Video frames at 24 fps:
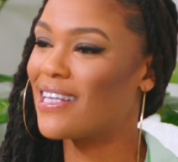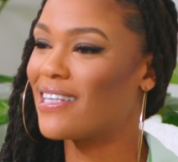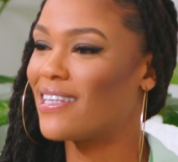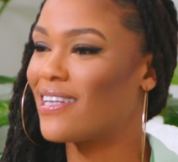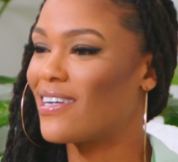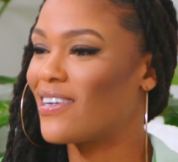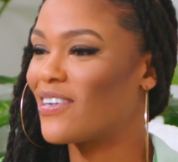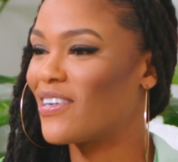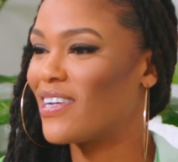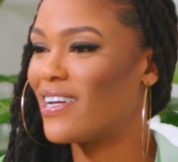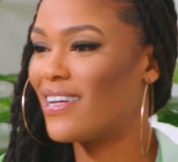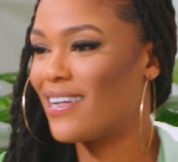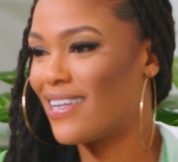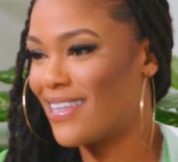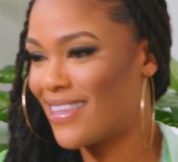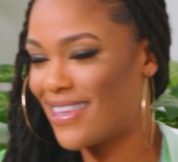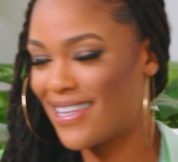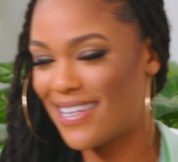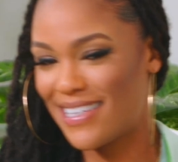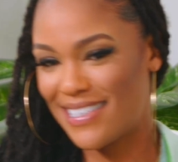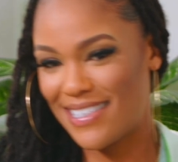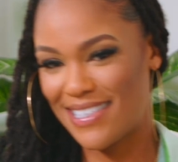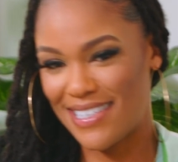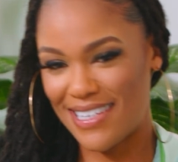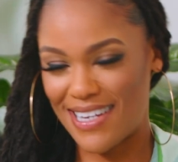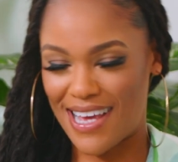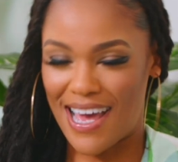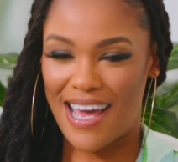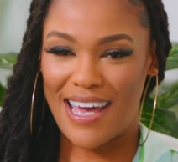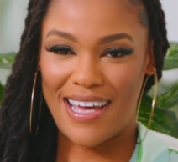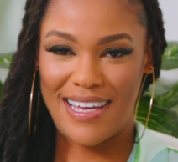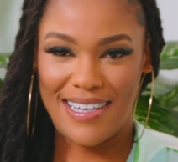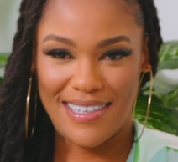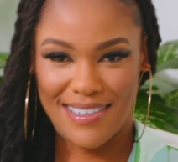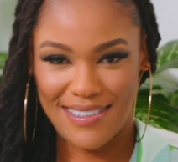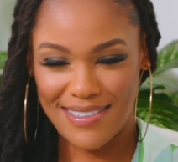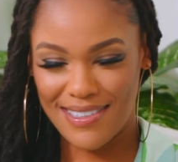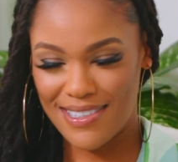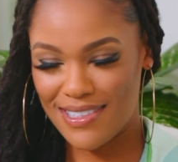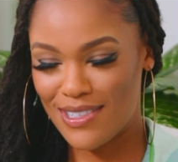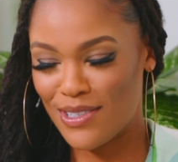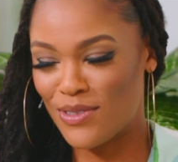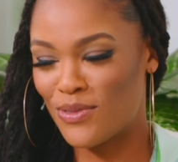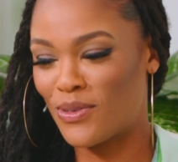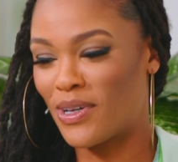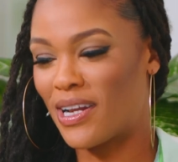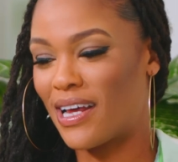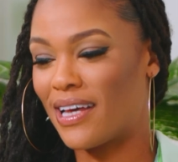learn anything today, this
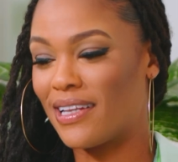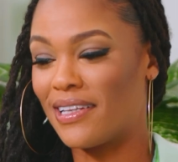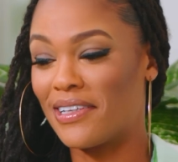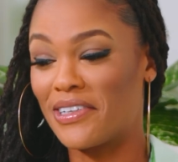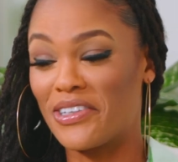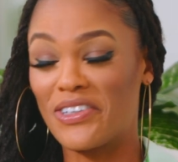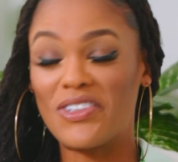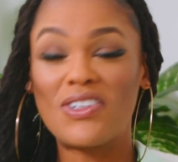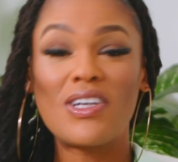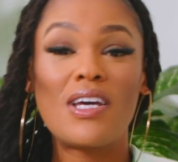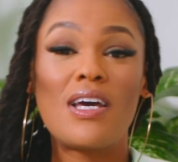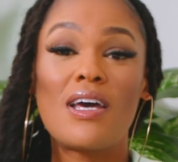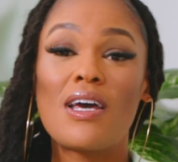is what I learned.